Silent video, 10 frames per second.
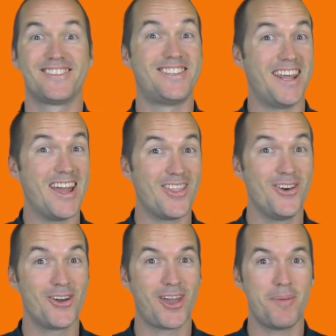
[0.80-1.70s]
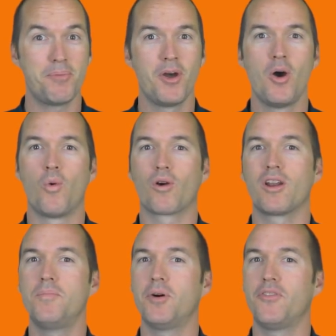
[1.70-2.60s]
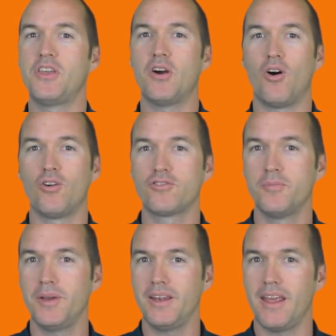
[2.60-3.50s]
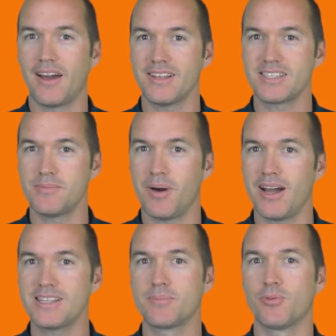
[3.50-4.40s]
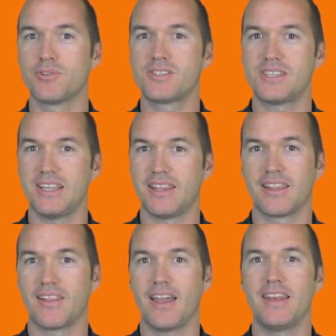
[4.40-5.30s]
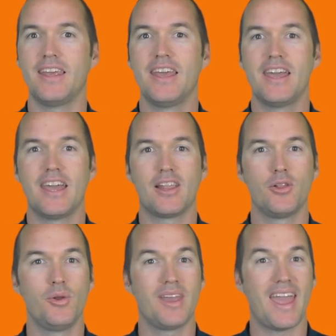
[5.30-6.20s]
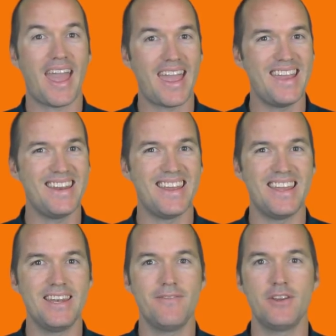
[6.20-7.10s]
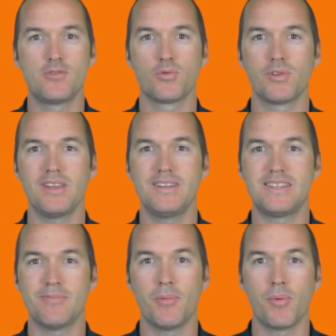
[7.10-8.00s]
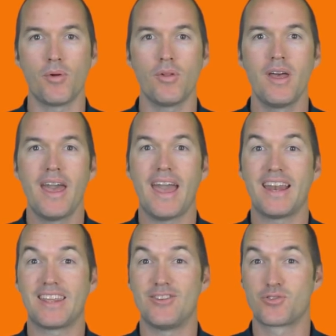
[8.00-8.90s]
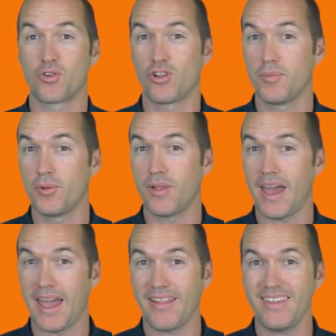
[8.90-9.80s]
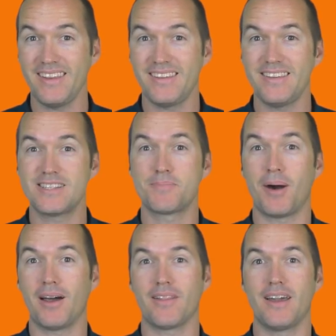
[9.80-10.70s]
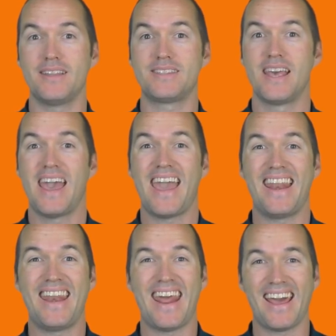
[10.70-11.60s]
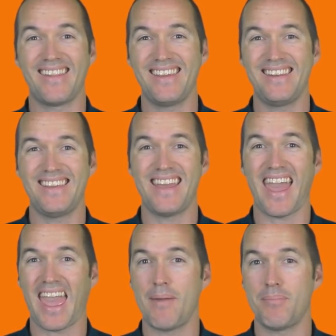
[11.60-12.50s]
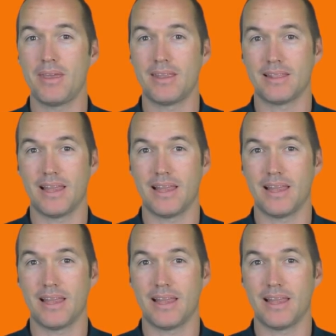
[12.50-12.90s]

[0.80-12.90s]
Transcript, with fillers: Today on The Hook Up, we're gonna build the ultimate customizable ceiling light, including eight individually dimmable and controllable LED spotlights and an LED ambient